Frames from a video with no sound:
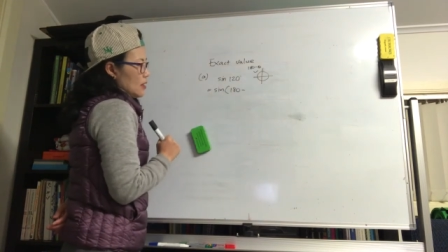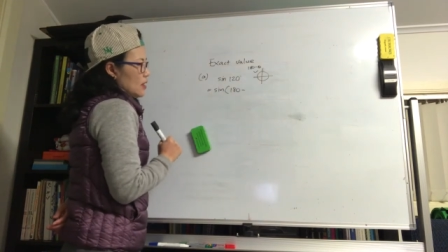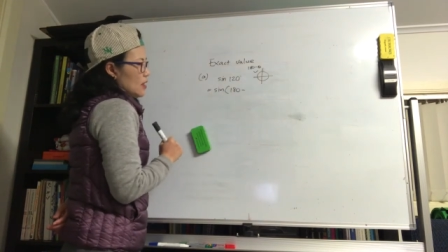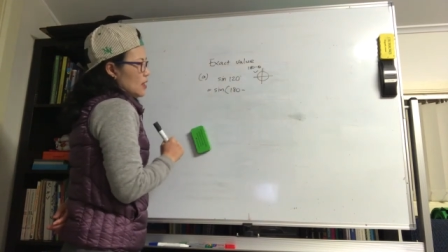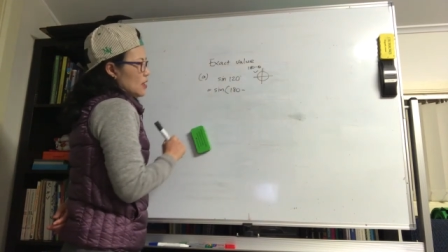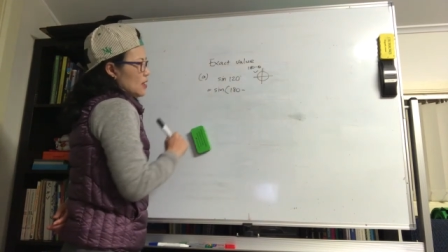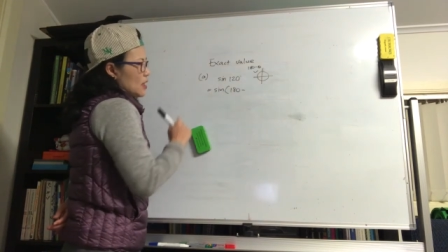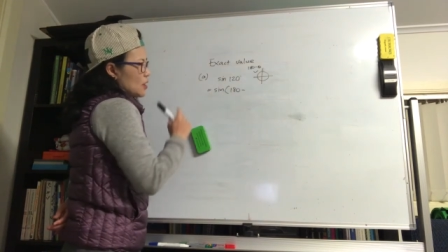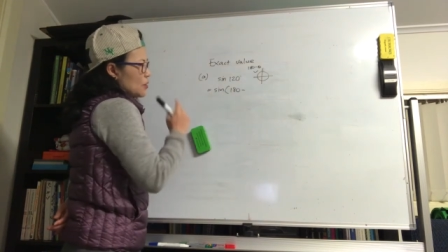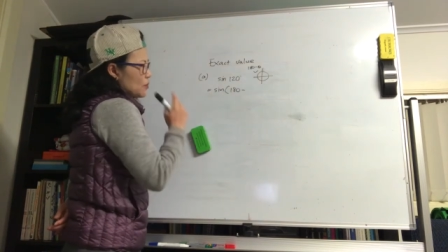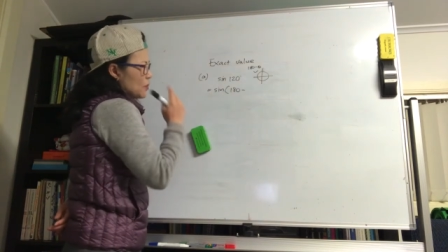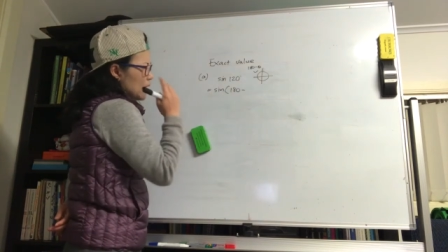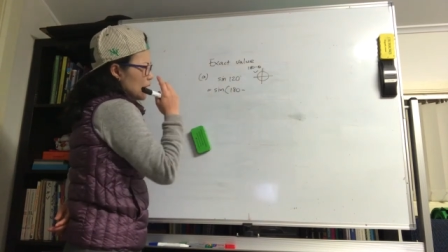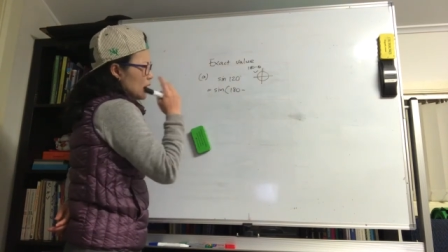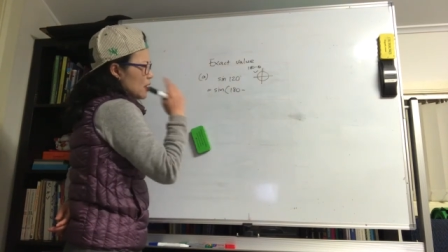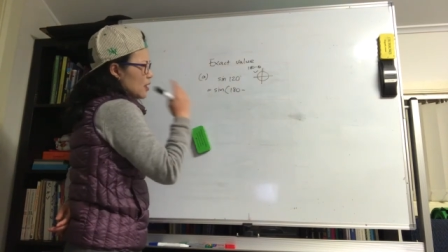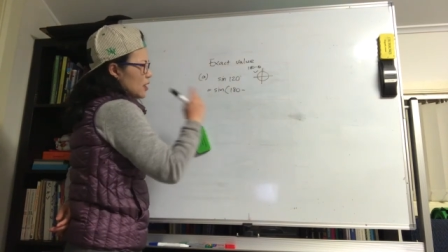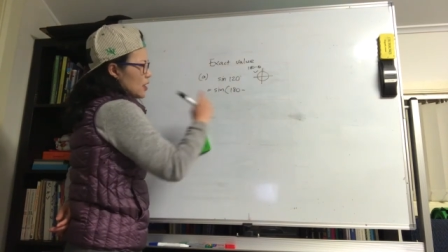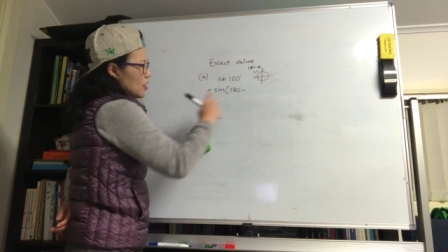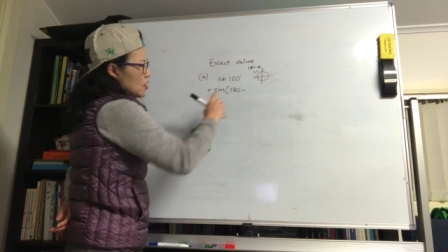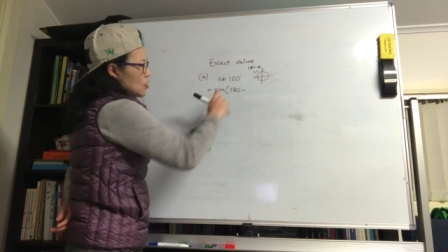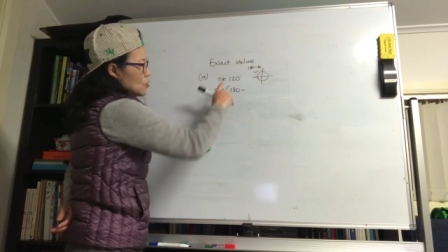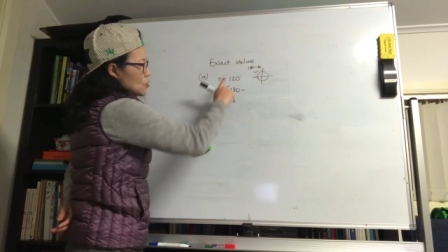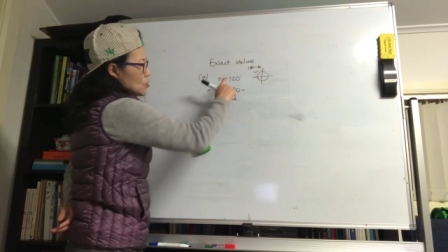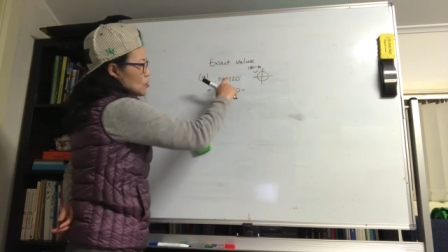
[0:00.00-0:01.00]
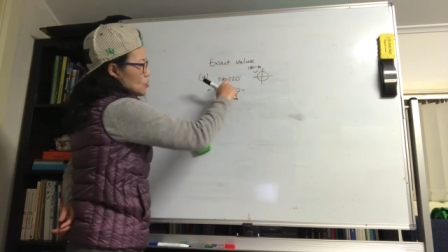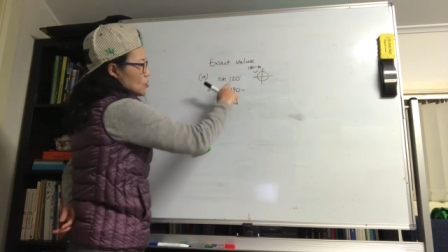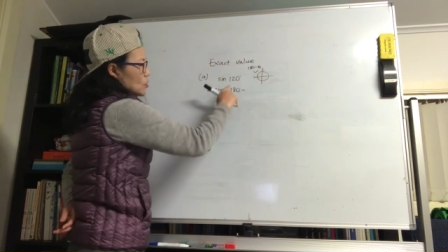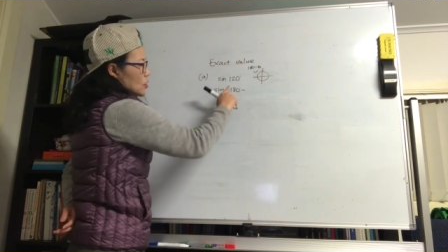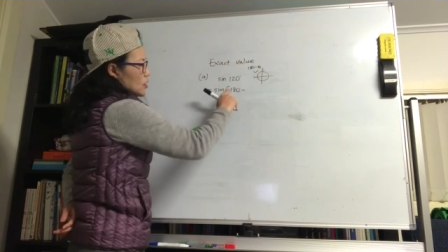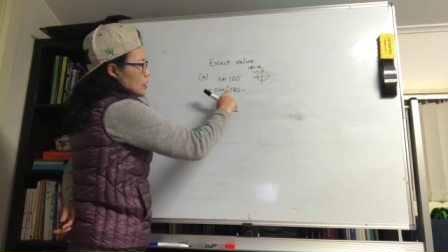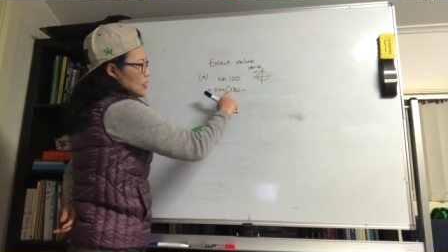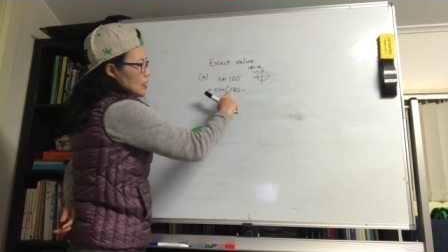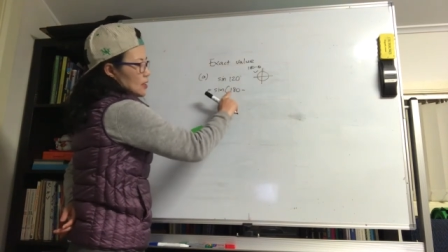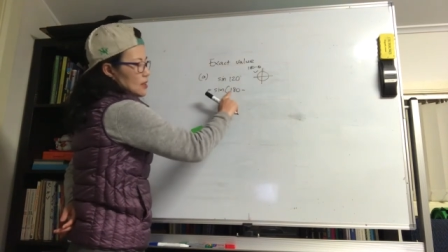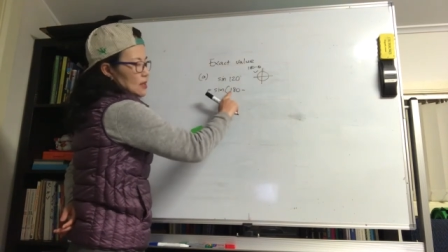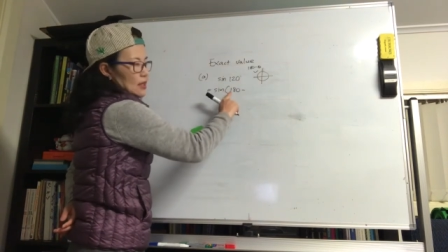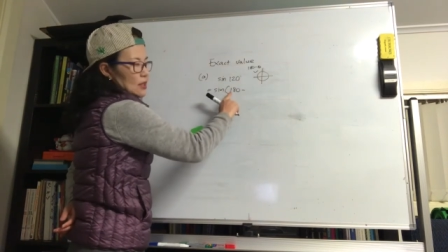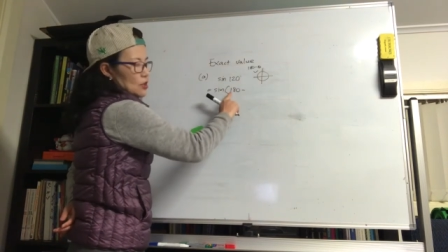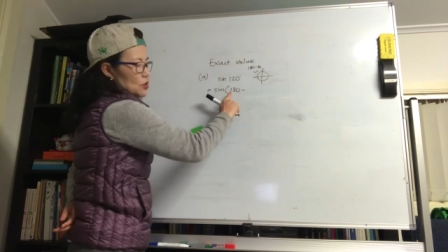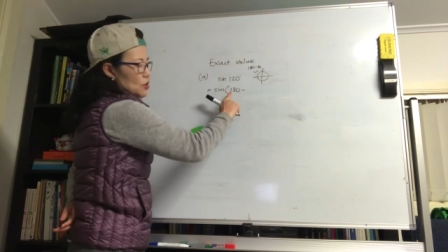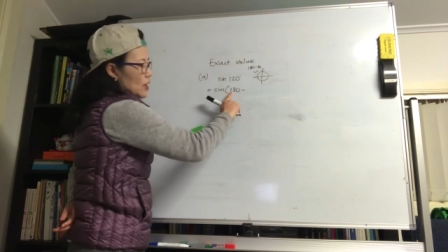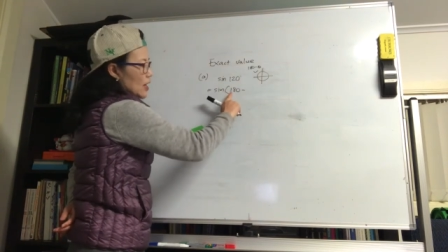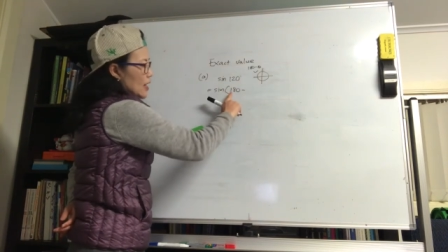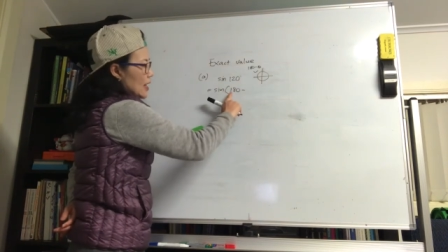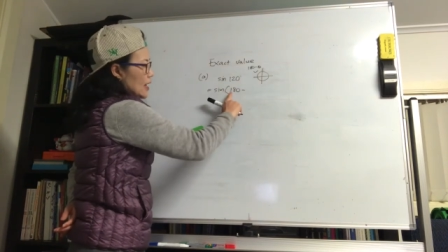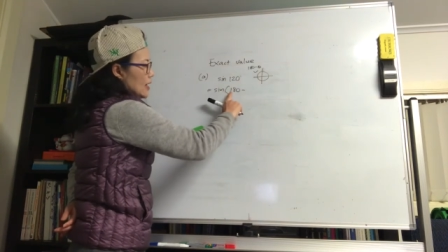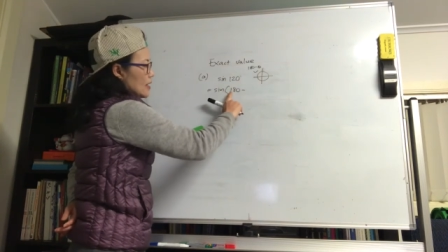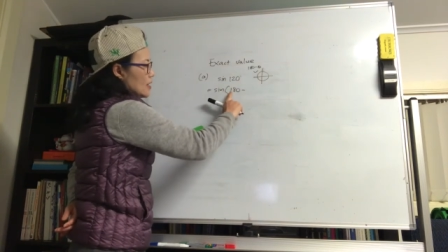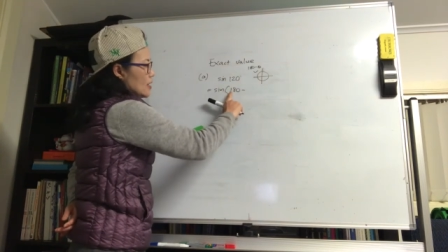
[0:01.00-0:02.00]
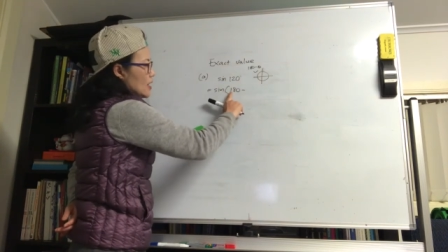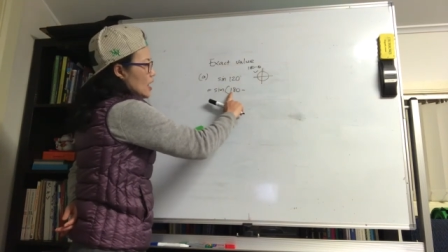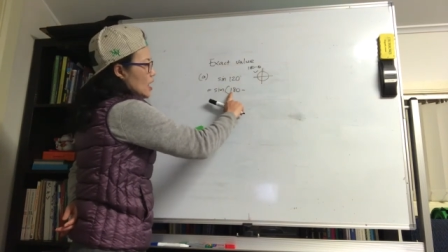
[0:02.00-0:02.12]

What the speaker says: Now quickly you do this in your head.